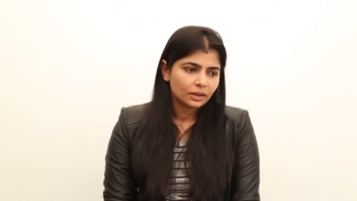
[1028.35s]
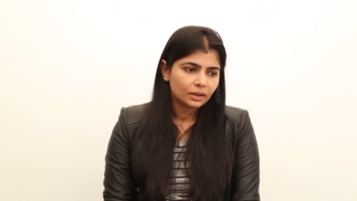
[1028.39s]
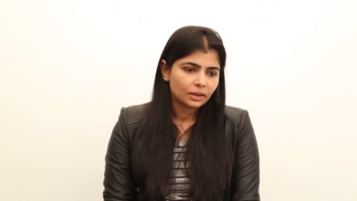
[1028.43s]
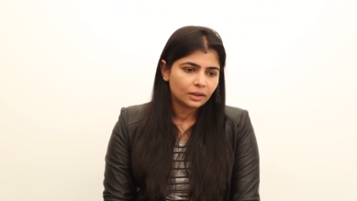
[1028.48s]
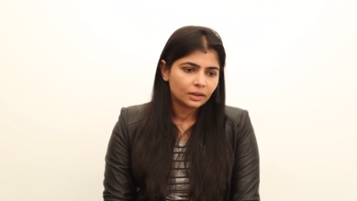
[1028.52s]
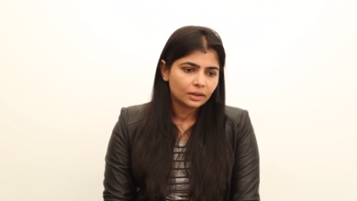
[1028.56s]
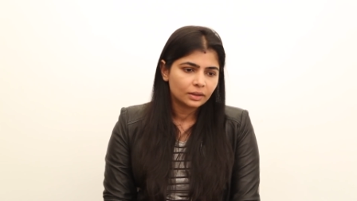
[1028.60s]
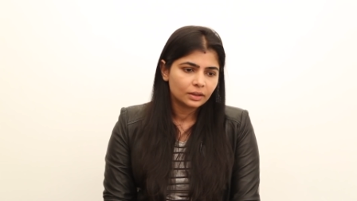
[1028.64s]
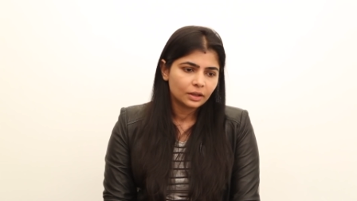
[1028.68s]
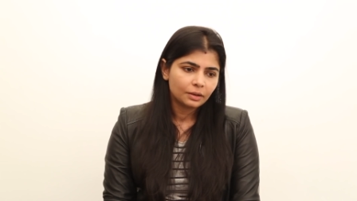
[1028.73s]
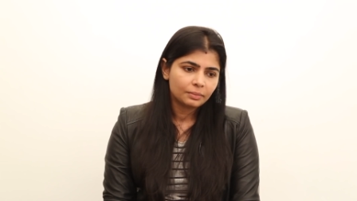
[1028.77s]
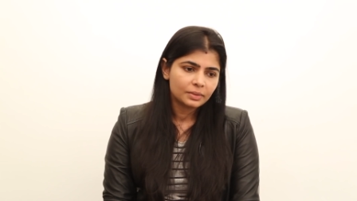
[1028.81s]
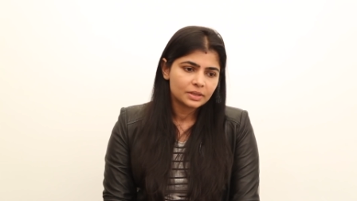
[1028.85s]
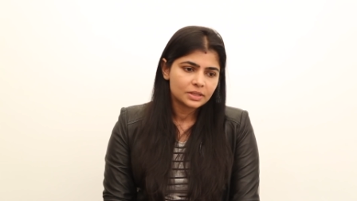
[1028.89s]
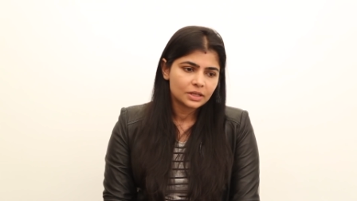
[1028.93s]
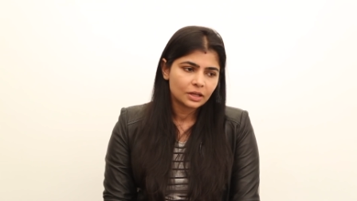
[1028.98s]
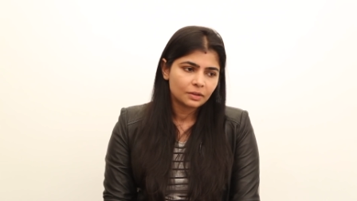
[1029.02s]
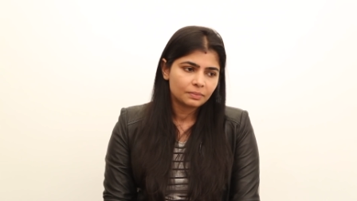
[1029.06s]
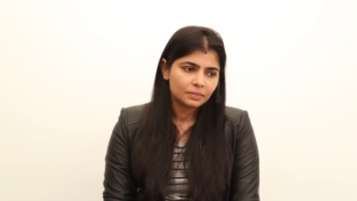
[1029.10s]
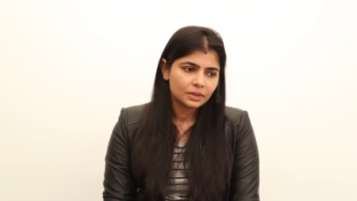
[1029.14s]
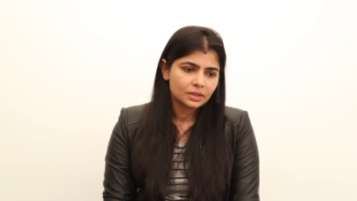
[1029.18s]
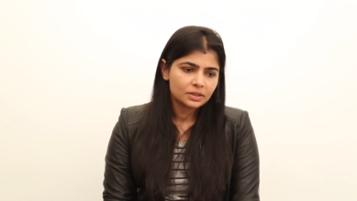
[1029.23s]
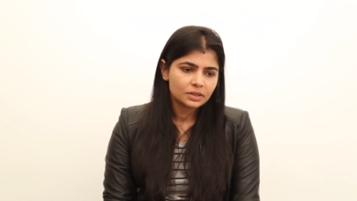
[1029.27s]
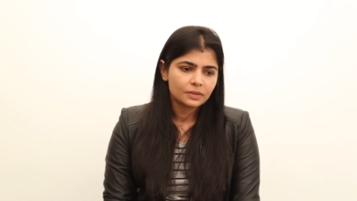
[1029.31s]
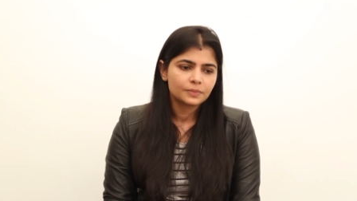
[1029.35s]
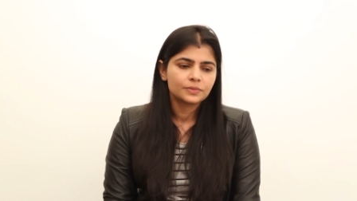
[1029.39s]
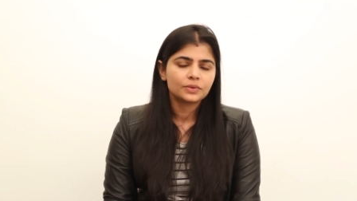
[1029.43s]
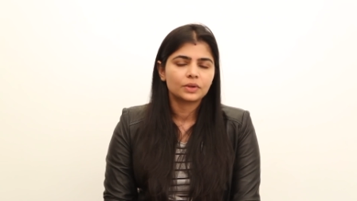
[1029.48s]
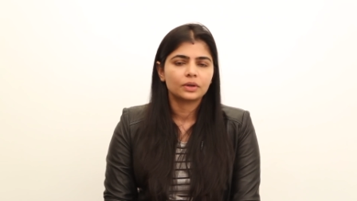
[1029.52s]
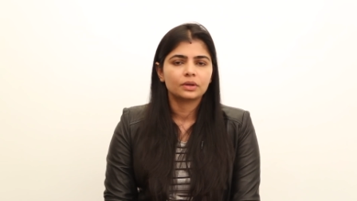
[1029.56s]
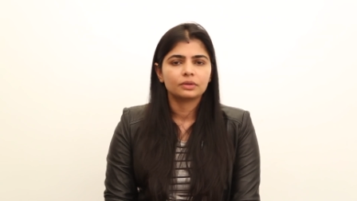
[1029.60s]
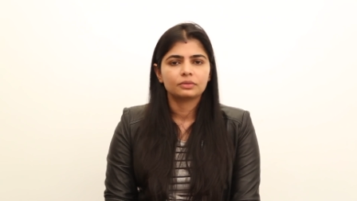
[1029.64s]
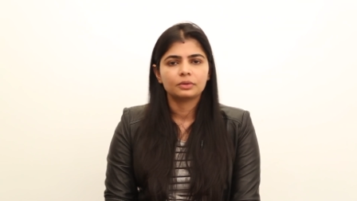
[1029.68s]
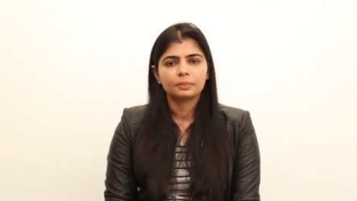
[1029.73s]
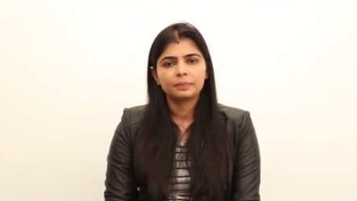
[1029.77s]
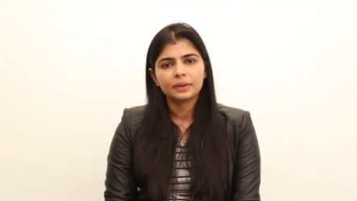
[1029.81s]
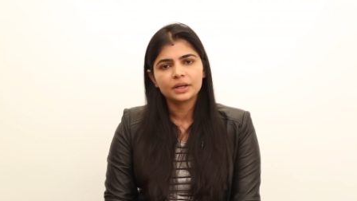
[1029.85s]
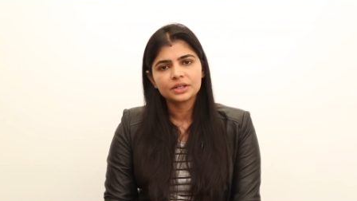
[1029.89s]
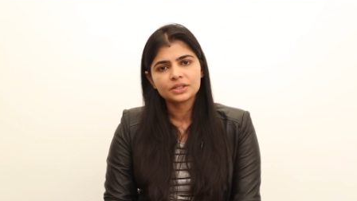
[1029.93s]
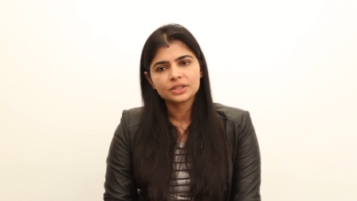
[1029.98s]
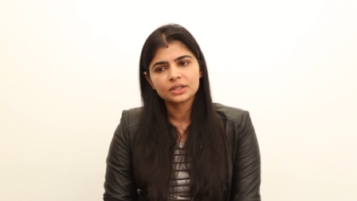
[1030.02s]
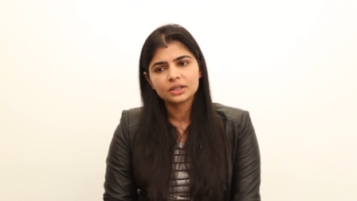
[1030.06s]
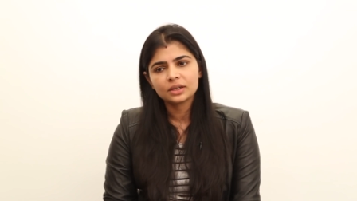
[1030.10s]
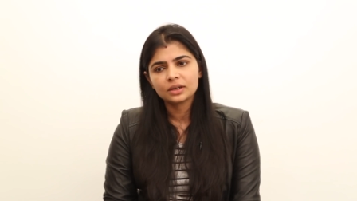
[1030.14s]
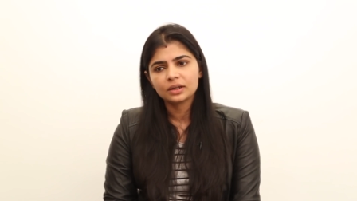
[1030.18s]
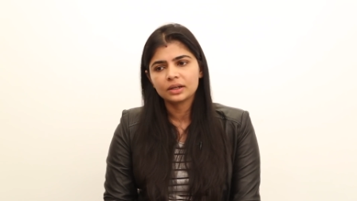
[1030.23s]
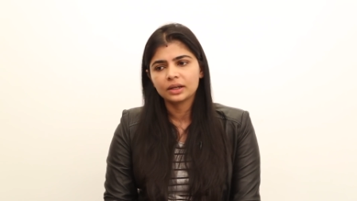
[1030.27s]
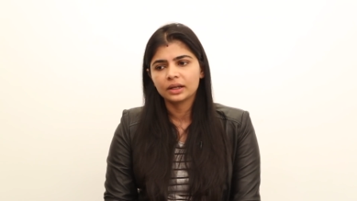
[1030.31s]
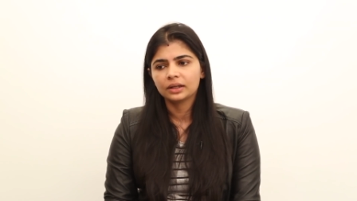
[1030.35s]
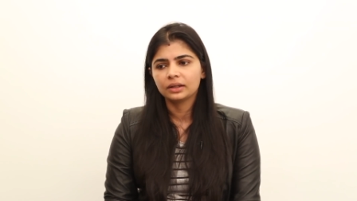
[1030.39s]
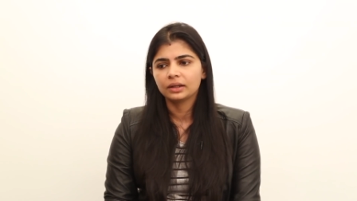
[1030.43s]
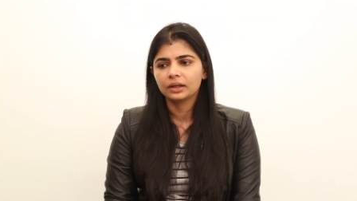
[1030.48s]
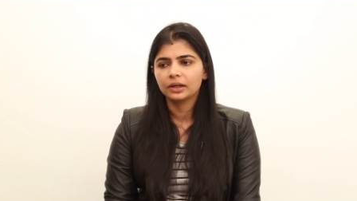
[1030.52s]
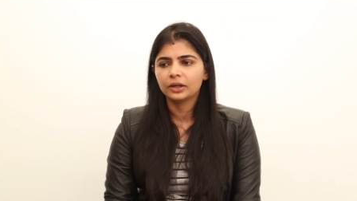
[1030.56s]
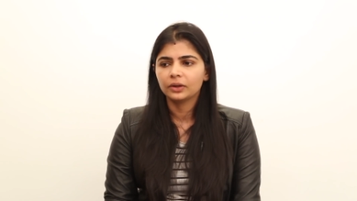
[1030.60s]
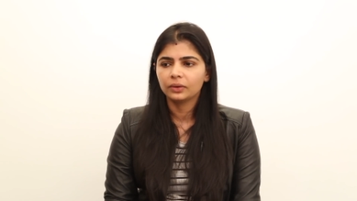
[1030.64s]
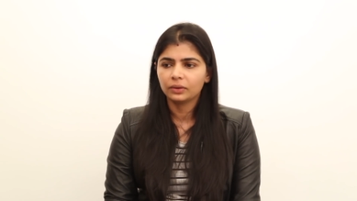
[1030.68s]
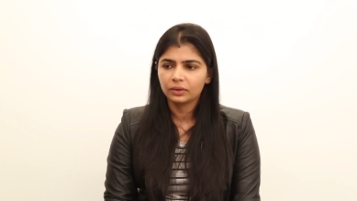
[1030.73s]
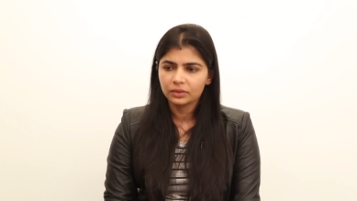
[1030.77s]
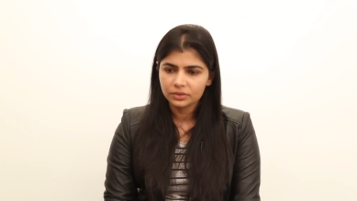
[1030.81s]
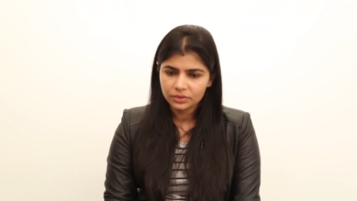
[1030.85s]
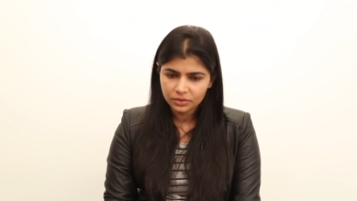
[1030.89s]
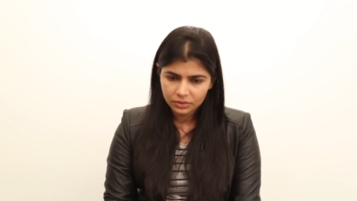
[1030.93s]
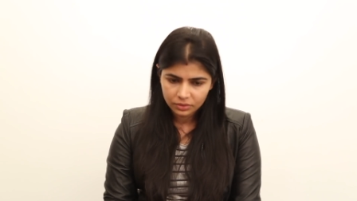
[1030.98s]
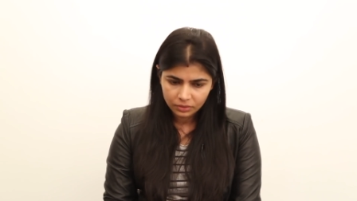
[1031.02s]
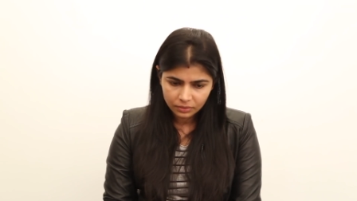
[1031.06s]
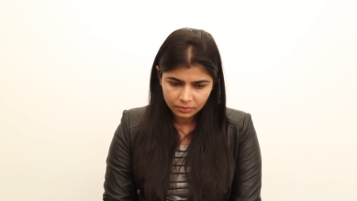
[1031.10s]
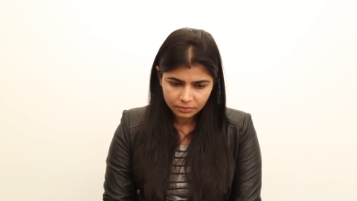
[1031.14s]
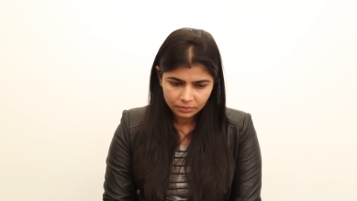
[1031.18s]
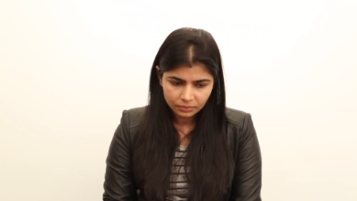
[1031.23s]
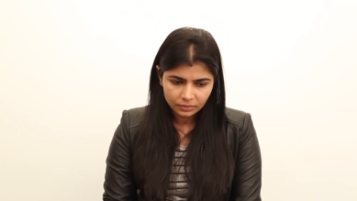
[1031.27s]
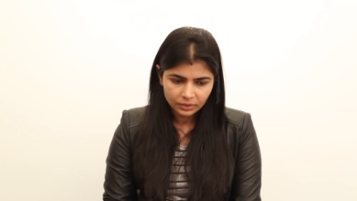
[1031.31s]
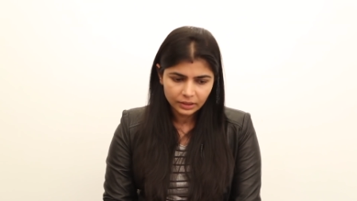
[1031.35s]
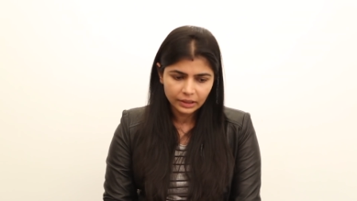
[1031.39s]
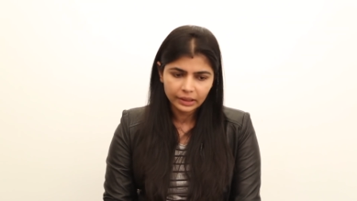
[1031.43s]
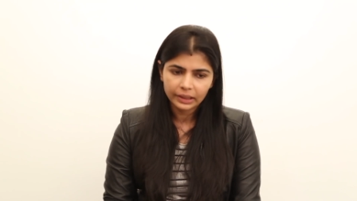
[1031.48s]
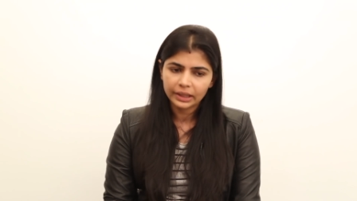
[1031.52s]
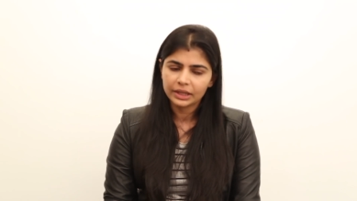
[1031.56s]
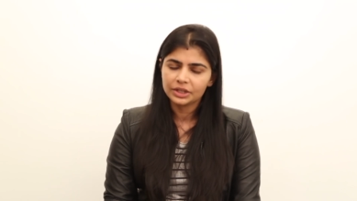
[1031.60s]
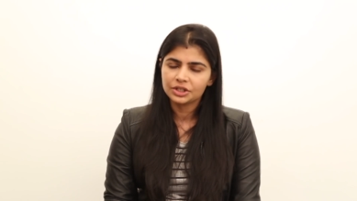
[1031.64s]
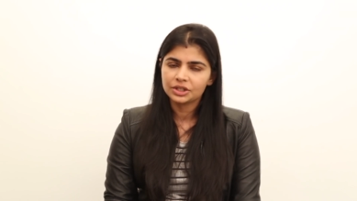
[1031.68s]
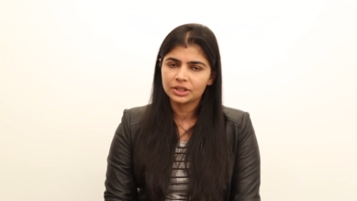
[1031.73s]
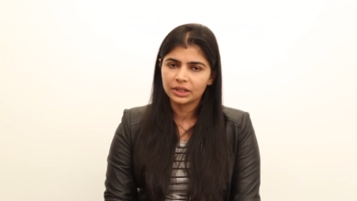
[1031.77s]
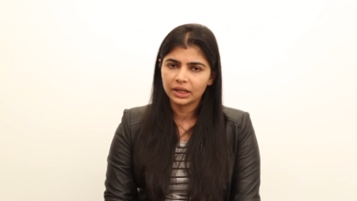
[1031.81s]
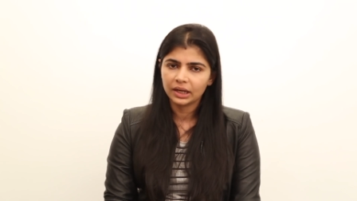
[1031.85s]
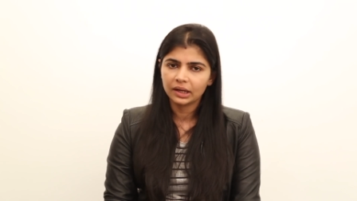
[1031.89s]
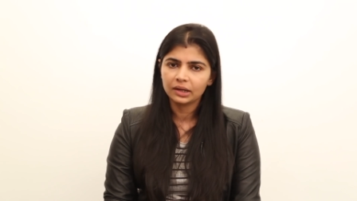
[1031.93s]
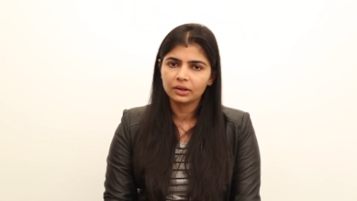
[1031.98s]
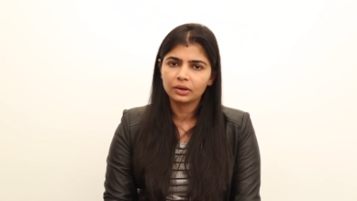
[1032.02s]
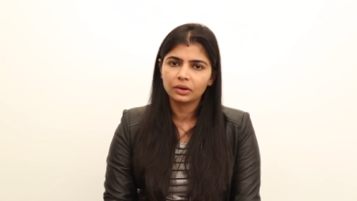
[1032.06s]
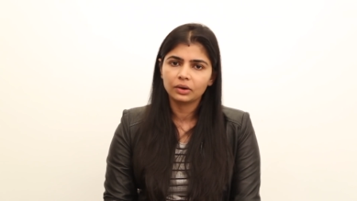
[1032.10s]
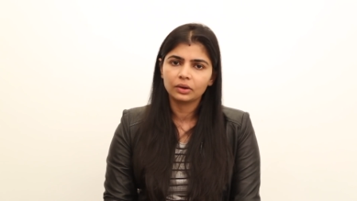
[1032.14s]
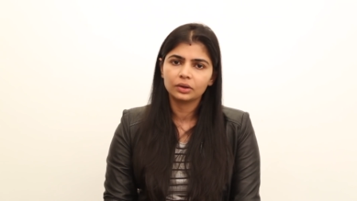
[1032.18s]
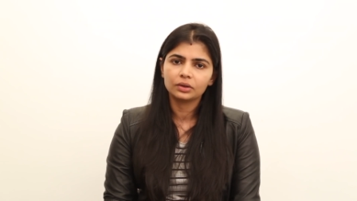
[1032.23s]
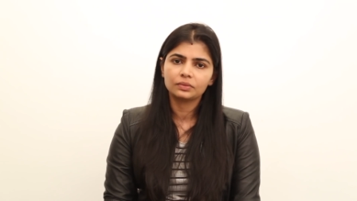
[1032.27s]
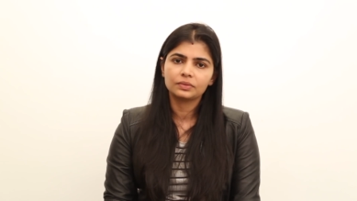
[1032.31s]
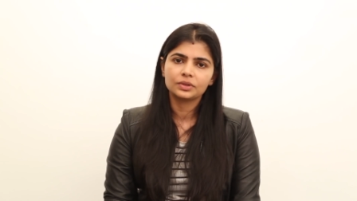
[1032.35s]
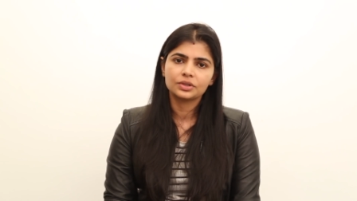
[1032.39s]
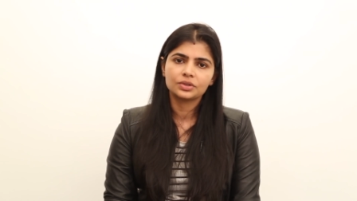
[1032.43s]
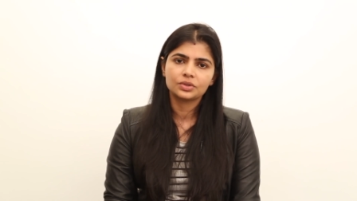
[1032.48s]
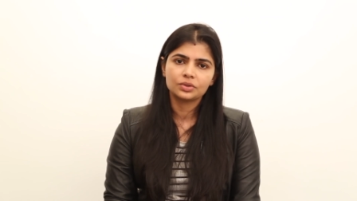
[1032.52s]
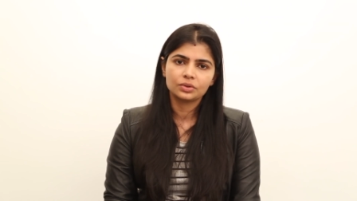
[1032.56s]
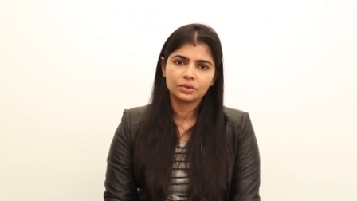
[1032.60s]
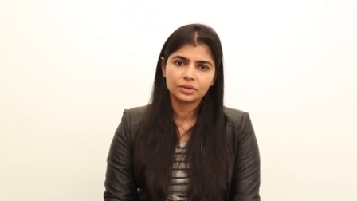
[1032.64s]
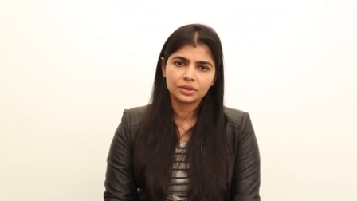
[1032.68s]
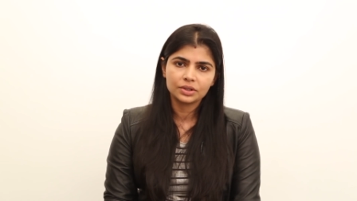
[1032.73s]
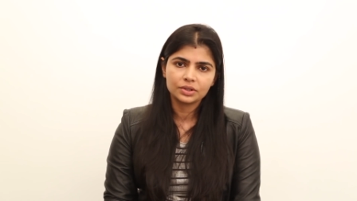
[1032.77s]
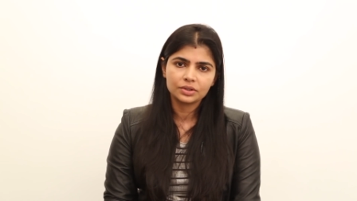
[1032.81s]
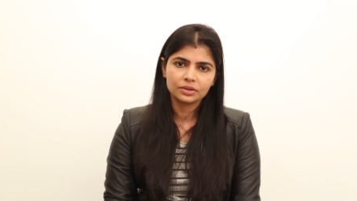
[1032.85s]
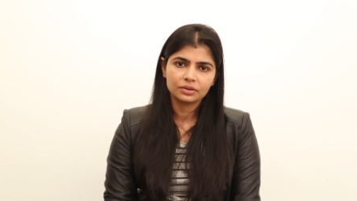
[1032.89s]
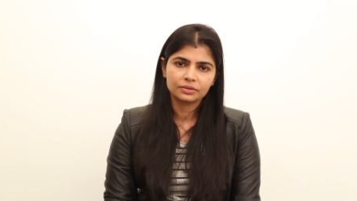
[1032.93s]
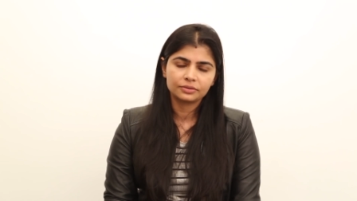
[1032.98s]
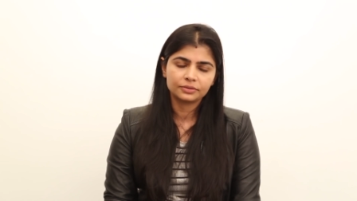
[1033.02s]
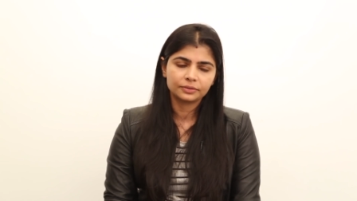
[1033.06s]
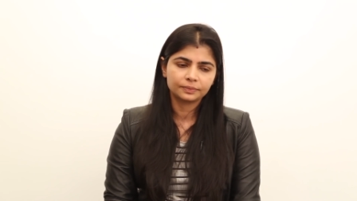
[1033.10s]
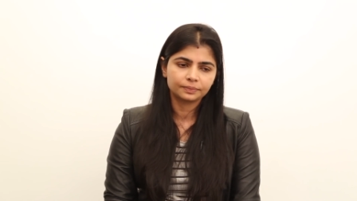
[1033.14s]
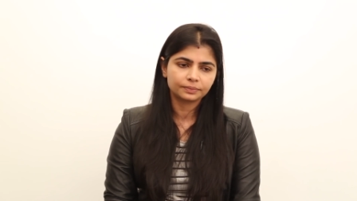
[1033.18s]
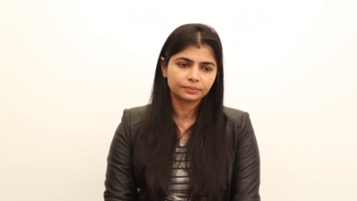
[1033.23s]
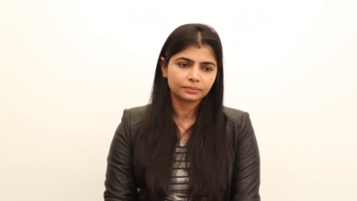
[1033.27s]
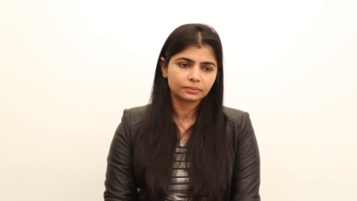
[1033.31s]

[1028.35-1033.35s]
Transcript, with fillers: uh, there must have been some sort of a pressure and that also that I shared a lot of these stories of